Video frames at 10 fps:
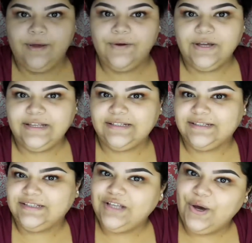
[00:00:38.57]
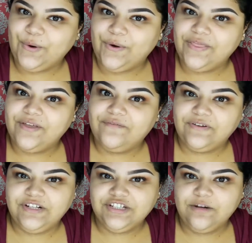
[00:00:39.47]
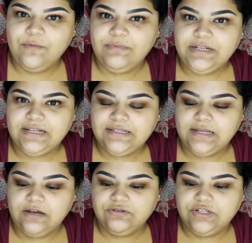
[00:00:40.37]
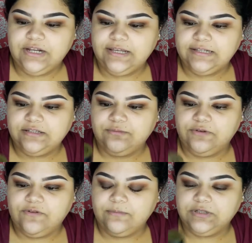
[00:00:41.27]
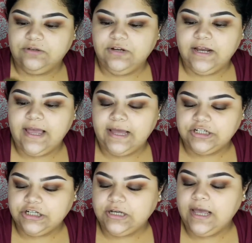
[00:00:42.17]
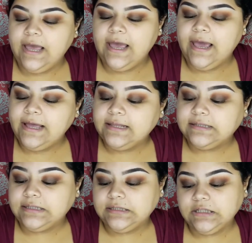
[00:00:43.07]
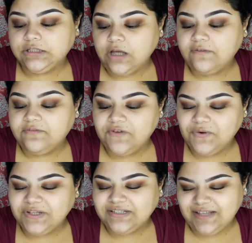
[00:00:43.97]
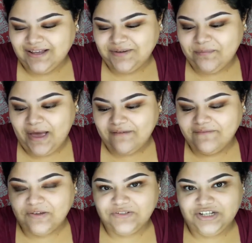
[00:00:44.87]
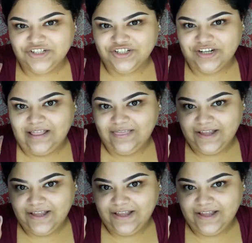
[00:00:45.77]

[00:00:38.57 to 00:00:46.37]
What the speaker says: Okay, so the foundation I'm going to be testing out today is the one from Sonia Kashuk, and this is the Soft Focus Satin Matte Foundation.